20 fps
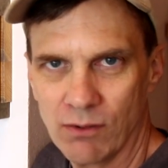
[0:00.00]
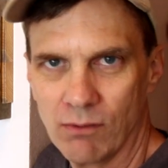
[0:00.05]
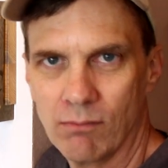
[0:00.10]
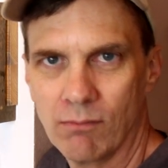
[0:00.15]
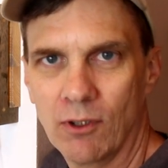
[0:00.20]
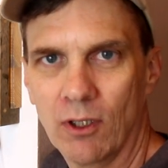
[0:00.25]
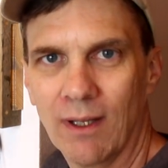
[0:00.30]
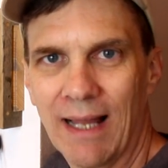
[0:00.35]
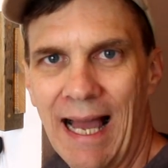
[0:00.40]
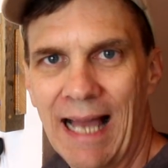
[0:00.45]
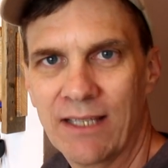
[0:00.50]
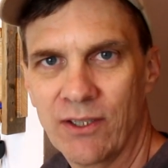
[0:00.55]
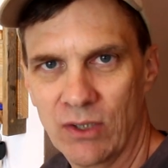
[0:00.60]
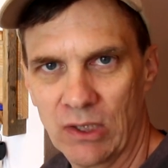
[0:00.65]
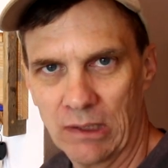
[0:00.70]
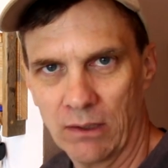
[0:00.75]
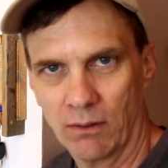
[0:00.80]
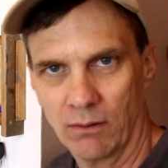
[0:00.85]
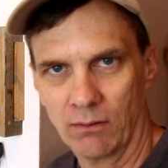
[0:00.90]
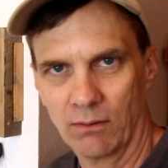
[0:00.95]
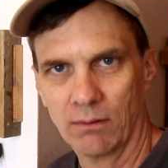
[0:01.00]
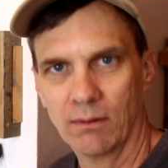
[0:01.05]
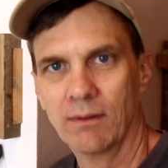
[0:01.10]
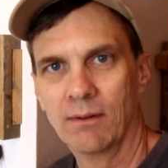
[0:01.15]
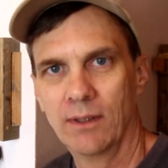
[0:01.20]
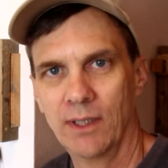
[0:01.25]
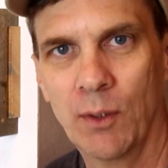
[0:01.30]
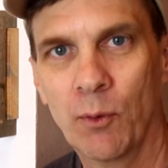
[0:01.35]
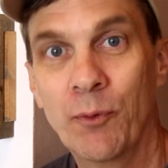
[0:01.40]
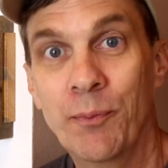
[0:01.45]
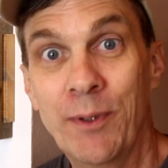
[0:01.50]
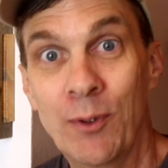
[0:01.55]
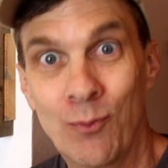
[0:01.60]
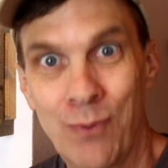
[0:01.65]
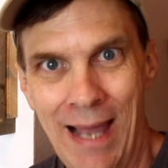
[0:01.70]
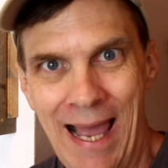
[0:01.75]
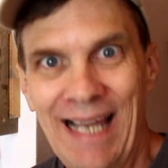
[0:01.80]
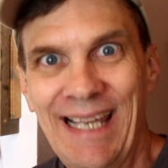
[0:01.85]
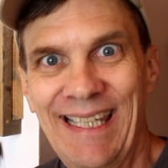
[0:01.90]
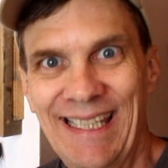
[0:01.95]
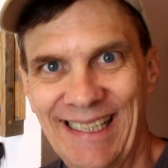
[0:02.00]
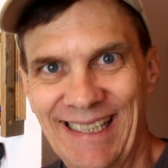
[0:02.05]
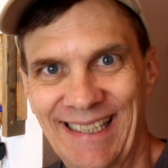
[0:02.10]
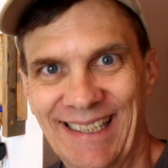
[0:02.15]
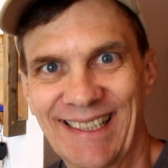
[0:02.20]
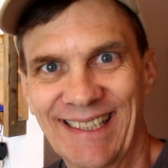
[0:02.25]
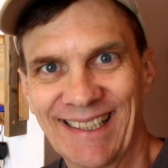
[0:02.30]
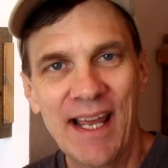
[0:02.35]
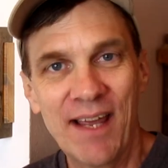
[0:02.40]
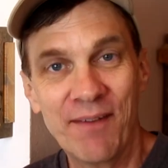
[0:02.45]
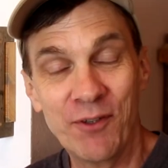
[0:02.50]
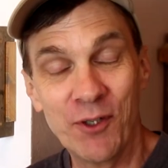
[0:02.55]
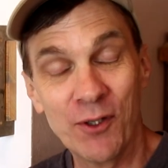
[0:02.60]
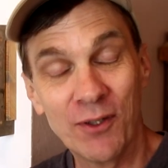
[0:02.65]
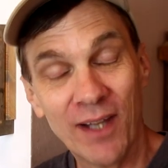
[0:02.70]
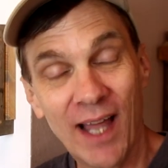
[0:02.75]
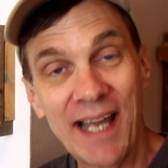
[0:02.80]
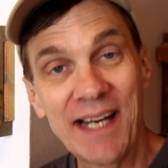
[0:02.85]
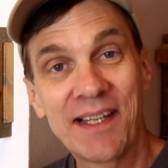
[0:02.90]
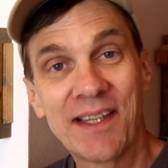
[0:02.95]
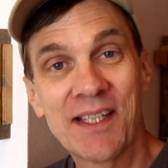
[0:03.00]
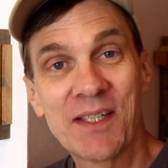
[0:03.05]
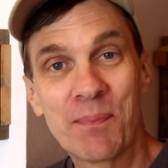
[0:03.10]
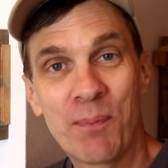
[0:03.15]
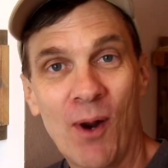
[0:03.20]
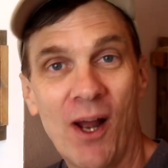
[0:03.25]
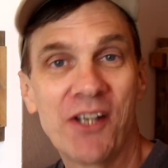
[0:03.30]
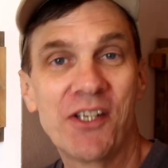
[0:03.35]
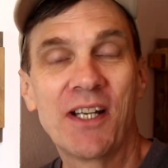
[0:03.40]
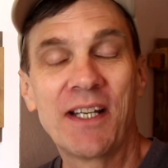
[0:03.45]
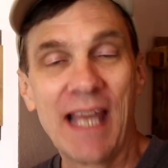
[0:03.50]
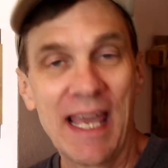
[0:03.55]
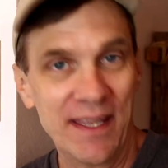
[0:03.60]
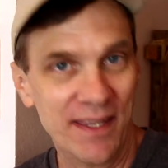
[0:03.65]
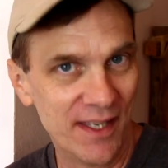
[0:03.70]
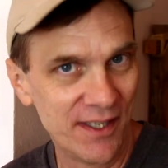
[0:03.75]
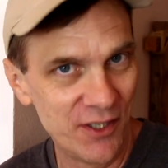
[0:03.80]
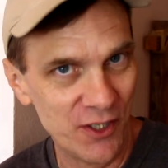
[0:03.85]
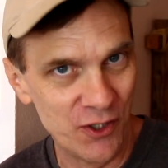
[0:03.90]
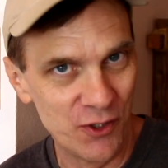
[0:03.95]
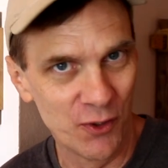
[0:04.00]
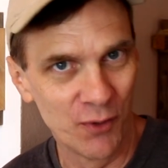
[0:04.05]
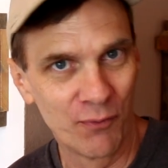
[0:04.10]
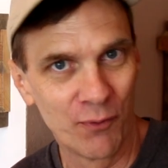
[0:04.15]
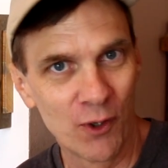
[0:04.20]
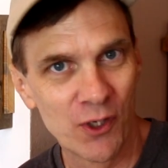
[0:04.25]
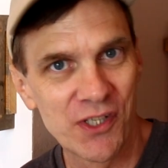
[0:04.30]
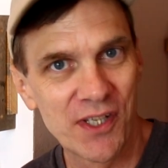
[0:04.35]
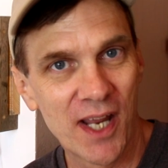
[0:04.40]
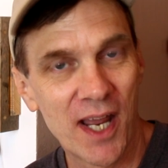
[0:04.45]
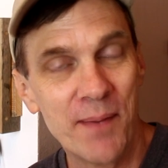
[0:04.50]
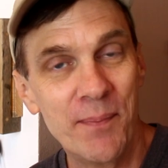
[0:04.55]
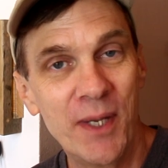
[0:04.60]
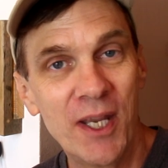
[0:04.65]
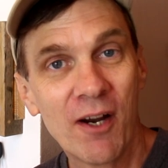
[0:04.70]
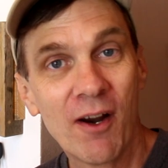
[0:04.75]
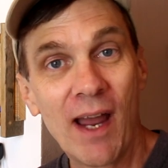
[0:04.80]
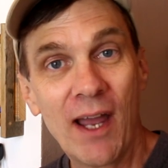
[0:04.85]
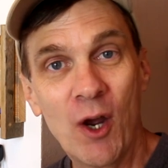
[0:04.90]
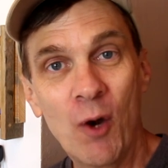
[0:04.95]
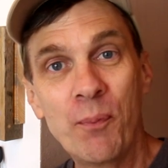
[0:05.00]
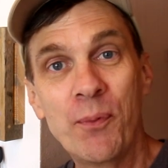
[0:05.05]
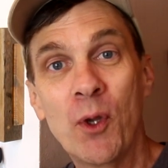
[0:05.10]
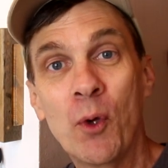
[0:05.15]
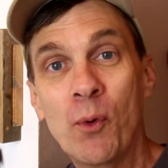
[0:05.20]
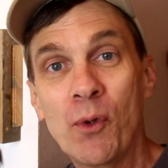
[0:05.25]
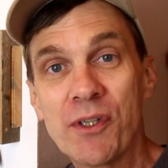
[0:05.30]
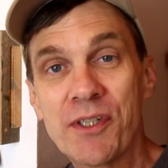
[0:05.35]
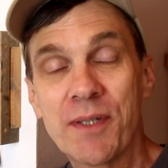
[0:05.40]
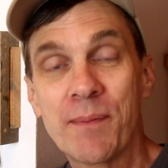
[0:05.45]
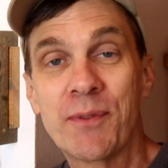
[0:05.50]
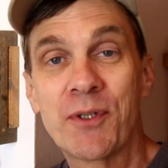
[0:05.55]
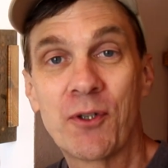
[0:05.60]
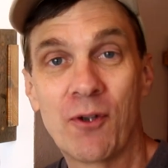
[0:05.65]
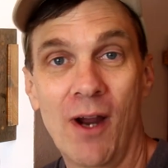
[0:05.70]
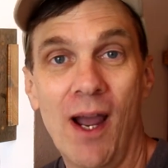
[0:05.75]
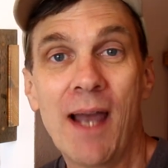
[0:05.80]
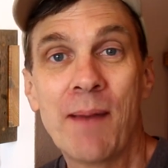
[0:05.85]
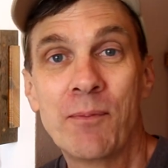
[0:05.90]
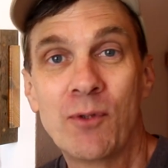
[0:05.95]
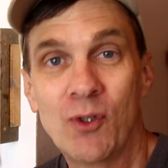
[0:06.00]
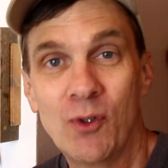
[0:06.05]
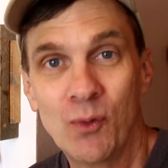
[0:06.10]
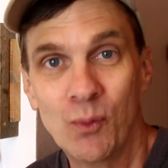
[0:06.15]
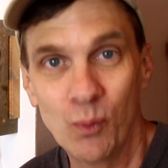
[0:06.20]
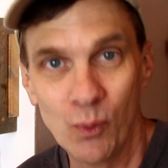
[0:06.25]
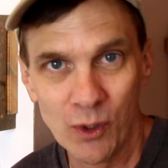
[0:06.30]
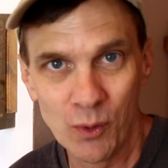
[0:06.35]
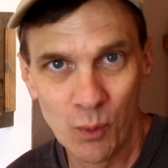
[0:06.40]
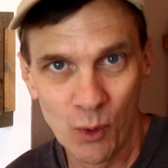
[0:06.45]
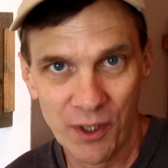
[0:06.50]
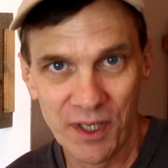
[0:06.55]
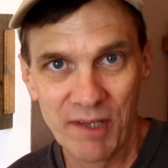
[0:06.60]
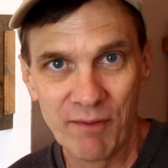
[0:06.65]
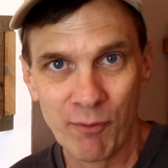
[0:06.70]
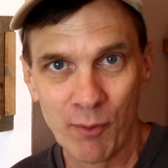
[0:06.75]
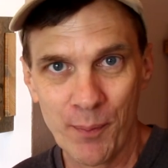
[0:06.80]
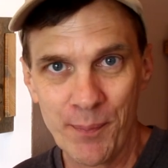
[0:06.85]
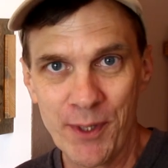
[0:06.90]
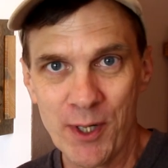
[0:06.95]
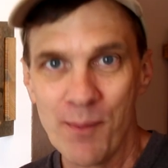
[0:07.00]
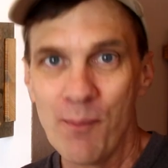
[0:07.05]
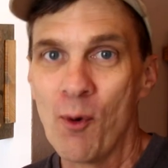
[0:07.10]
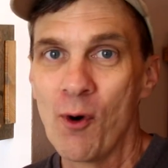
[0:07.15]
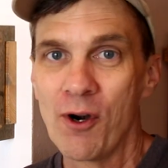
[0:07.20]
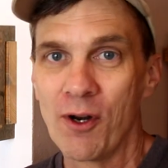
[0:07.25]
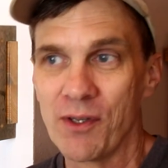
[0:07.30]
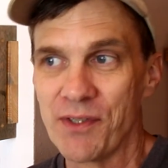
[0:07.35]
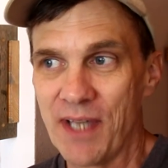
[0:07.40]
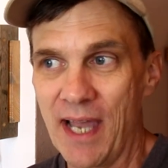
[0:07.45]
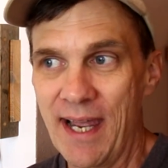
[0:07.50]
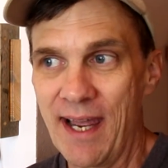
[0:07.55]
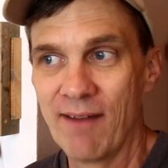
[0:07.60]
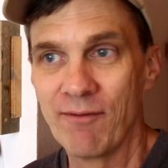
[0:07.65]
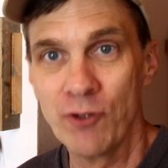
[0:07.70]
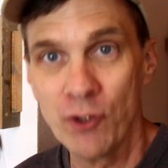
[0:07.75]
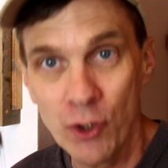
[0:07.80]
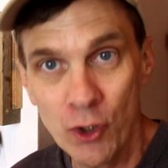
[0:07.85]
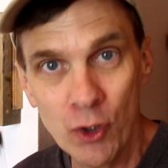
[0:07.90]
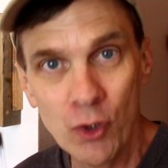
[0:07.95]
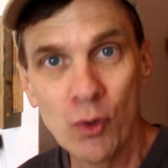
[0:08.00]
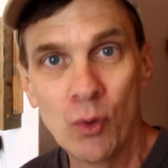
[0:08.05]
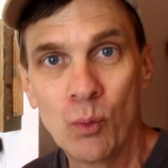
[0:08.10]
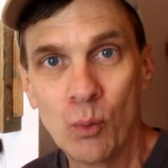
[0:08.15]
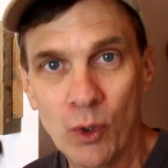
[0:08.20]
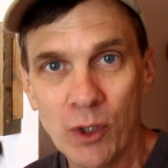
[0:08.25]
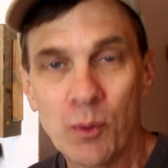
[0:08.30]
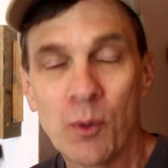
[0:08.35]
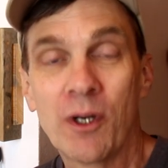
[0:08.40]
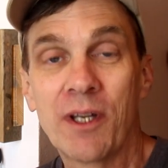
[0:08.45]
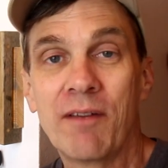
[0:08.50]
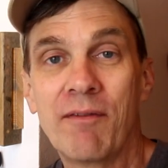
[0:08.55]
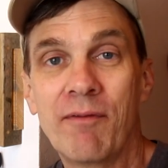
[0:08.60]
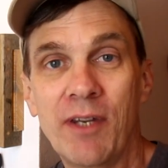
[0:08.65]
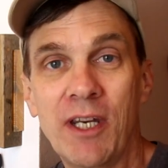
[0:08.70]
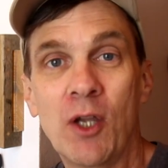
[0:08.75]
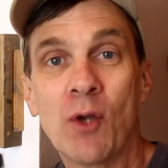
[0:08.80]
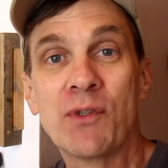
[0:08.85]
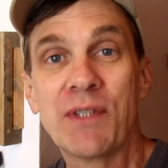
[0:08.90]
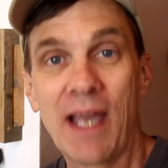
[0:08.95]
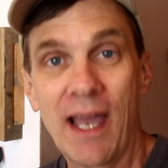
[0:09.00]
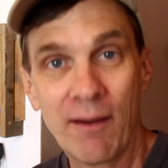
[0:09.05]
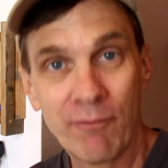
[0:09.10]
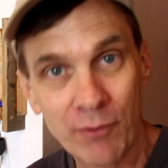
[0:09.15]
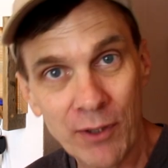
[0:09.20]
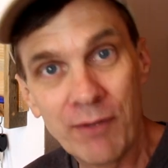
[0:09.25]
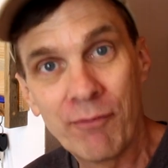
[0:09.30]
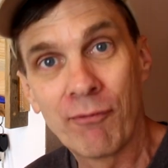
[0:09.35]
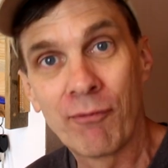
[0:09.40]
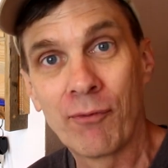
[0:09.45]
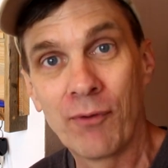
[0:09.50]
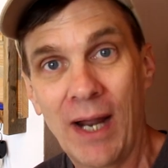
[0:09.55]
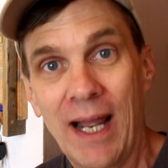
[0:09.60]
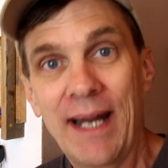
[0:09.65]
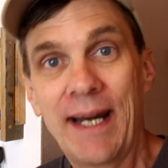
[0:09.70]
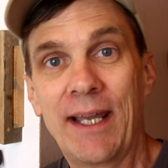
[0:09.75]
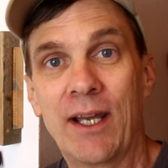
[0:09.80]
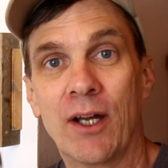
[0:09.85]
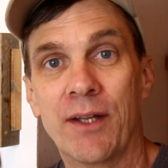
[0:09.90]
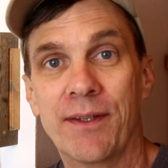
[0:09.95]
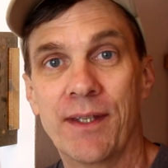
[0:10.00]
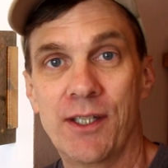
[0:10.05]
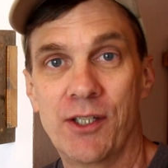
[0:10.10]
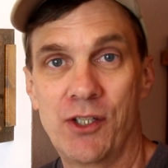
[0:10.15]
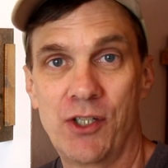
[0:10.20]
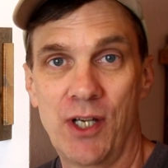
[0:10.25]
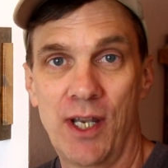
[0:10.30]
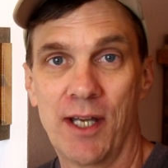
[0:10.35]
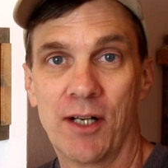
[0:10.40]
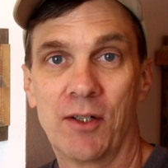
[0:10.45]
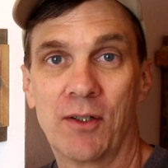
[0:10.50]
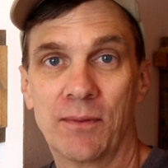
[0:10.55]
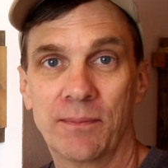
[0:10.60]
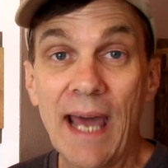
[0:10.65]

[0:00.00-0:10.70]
and glasses. It would be wacky. If you liked this project and this is your first time here, I hope you will subscribe to Woodworking for Mere Mortals. I have new woodworking videos every Friday on this channel.